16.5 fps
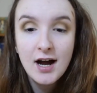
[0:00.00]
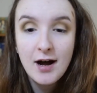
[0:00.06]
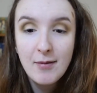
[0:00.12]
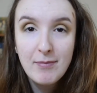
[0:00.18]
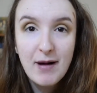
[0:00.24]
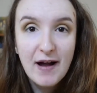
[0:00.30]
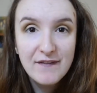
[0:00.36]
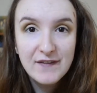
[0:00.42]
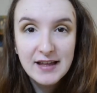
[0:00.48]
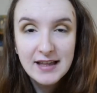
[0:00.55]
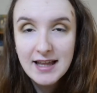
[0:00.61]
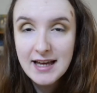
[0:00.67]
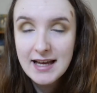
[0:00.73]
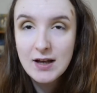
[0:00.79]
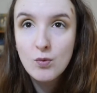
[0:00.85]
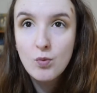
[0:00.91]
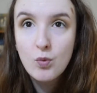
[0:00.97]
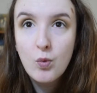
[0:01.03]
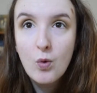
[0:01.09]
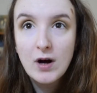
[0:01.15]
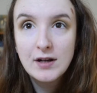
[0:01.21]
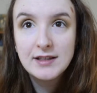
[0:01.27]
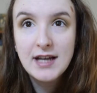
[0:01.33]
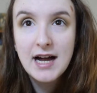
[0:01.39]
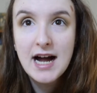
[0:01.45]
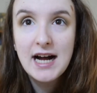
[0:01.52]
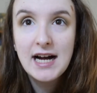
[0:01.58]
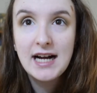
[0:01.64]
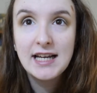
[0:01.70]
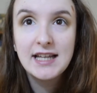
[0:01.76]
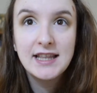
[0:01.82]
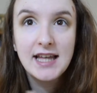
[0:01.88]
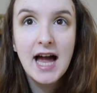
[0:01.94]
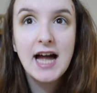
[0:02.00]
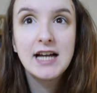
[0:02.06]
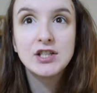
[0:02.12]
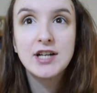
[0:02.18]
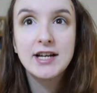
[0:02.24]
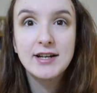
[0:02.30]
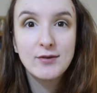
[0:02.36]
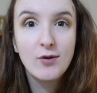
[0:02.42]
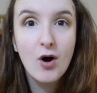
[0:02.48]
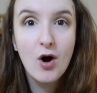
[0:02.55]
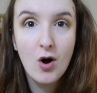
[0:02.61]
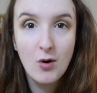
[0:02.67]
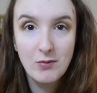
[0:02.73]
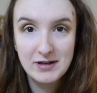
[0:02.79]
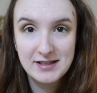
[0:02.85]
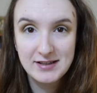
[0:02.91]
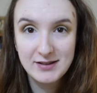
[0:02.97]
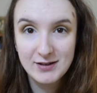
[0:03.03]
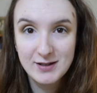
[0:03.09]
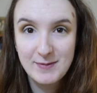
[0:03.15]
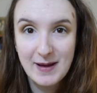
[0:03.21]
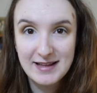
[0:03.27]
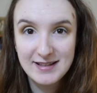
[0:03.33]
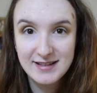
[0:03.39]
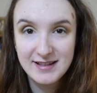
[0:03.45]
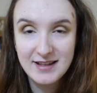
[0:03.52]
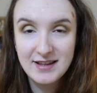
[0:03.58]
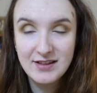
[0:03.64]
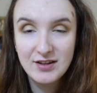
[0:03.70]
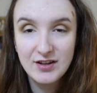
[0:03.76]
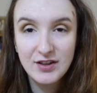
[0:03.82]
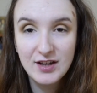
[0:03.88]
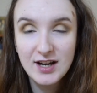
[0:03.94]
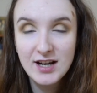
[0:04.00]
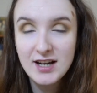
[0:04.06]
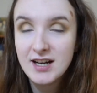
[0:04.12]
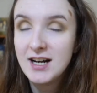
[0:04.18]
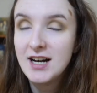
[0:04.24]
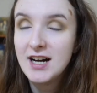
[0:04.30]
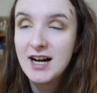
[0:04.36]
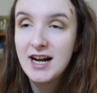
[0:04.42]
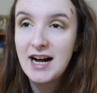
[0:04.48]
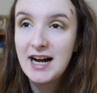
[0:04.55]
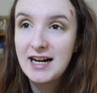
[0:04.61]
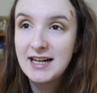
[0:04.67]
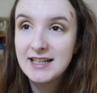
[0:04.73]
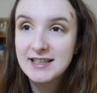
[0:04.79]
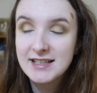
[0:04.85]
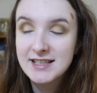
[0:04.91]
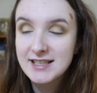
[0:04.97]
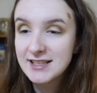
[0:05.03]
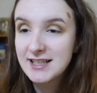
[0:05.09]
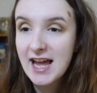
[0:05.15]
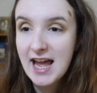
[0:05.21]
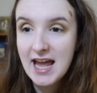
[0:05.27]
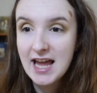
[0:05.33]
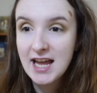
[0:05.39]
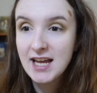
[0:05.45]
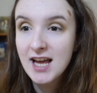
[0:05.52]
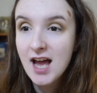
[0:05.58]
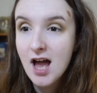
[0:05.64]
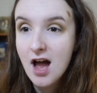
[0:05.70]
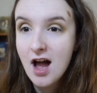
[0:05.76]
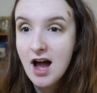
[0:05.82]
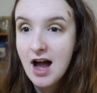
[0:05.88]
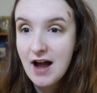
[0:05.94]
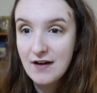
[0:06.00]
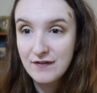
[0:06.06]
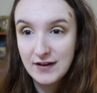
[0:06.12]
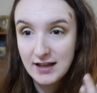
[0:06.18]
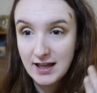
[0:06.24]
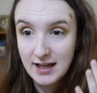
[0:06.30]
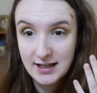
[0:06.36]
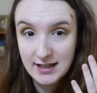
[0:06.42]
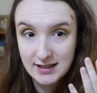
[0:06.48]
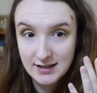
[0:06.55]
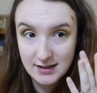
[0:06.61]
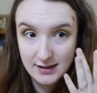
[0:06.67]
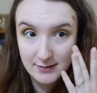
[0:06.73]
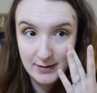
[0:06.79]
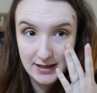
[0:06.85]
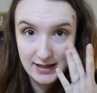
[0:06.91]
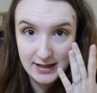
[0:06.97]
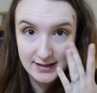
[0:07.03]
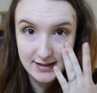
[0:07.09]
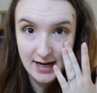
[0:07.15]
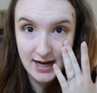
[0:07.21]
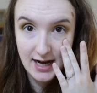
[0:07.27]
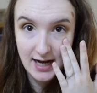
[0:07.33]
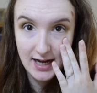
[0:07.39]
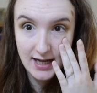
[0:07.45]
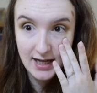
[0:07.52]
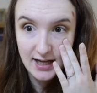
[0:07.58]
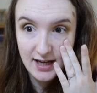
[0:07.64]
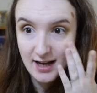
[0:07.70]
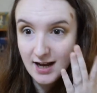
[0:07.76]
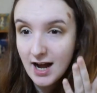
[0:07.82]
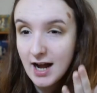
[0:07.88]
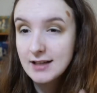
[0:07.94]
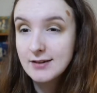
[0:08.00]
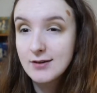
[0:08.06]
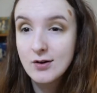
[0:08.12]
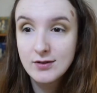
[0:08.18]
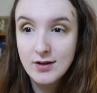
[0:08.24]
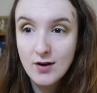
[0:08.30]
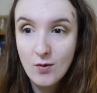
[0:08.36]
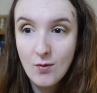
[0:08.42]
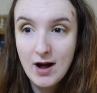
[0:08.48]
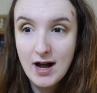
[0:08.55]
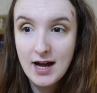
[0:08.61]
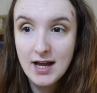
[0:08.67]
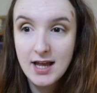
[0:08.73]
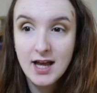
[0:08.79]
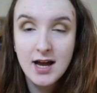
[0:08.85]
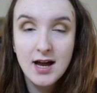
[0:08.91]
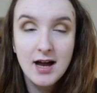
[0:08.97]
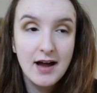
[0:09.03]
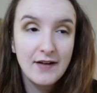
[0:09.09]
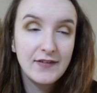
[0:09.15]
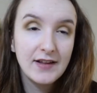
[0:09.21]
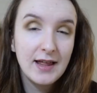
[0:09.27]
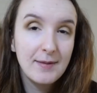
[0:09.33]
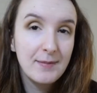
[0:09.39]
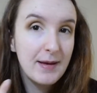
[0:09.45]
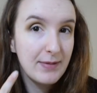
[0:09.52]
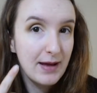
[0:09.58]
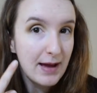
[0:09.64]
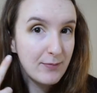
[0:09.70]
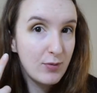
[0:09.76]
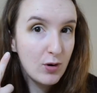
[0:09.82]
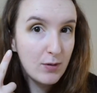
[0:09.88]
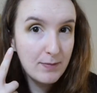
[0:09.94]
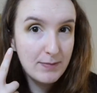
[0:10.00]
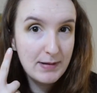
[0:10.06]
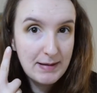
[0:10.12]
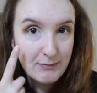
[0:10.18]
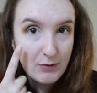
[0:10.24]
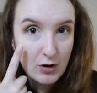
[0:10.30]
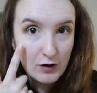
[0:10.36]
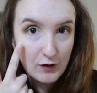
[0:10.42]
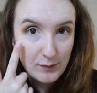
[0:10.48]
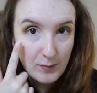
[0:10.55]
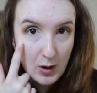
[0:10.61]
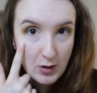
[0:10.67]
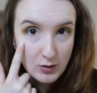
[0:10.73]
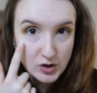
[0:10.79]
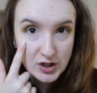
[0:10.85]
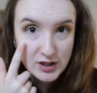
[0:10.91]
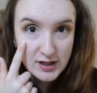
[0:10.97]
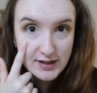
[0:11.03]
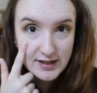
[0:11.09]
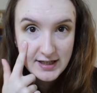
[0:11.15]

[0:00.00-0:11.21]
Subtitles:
But I feel like one eye, the eyeshadow always looks better than the other. And today, I feel like it's going to be this eye. I don't know why. I feel like maybe I put a bit more of potion on